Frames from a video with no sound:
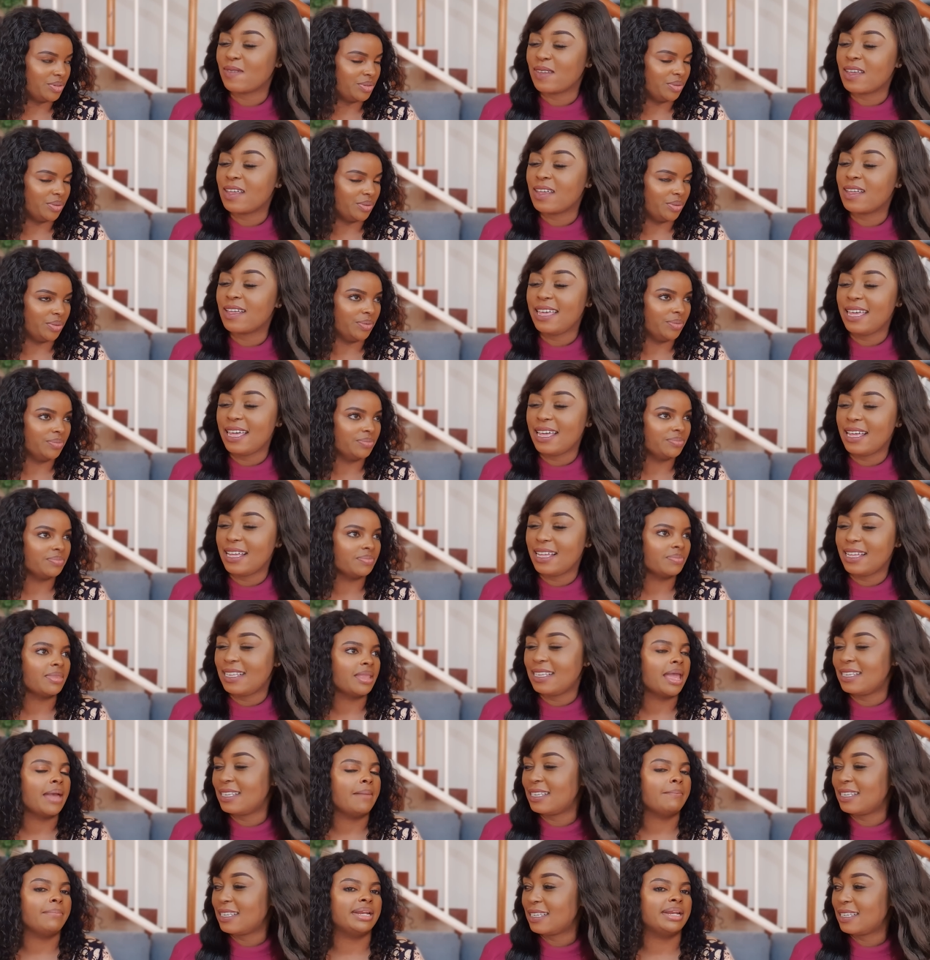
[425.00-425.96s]
Speaker 1: you yes.
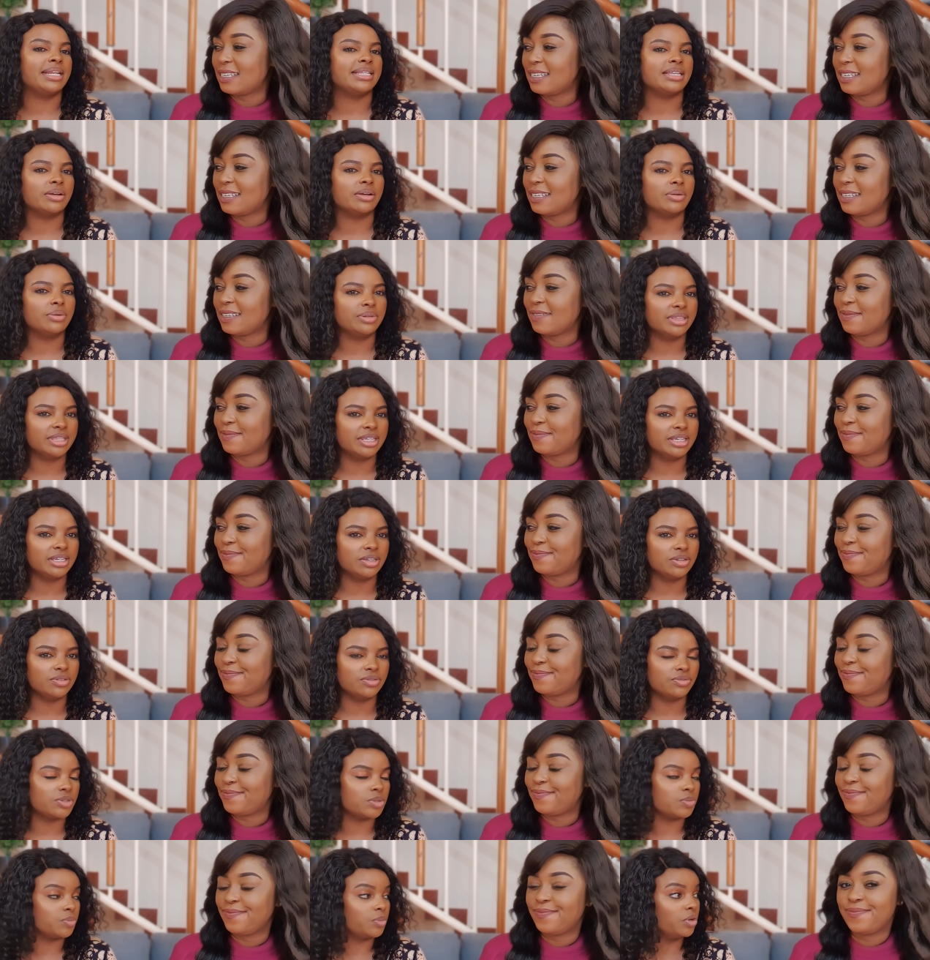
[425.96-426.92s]
but it's a good thing you've
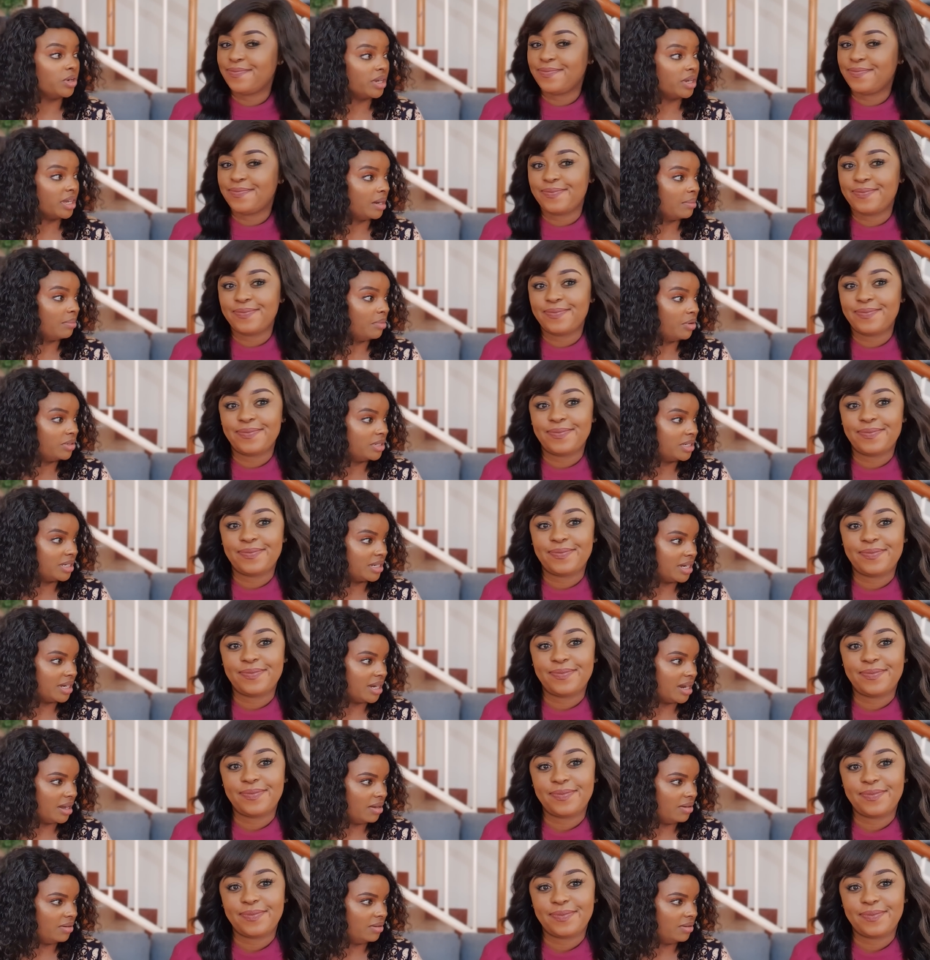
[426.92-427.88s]
spoken about it
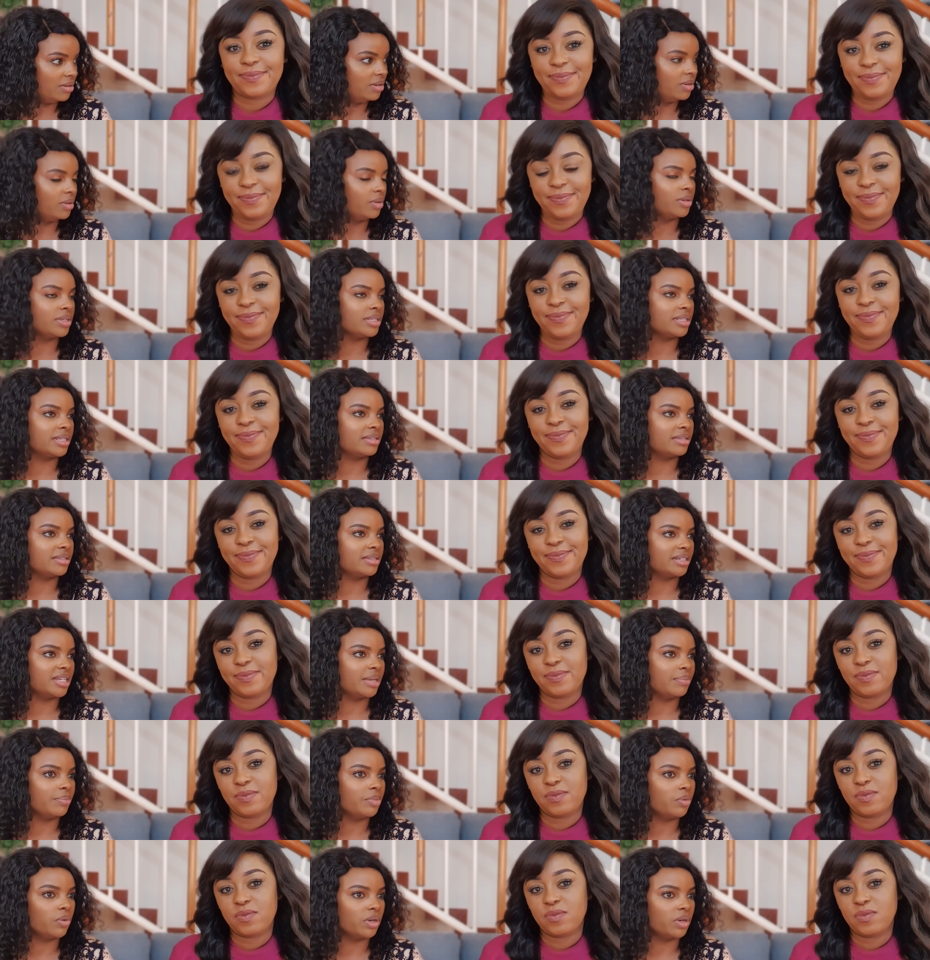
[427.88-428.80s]
now because mm-hmm. mm -hmm. there's a time we were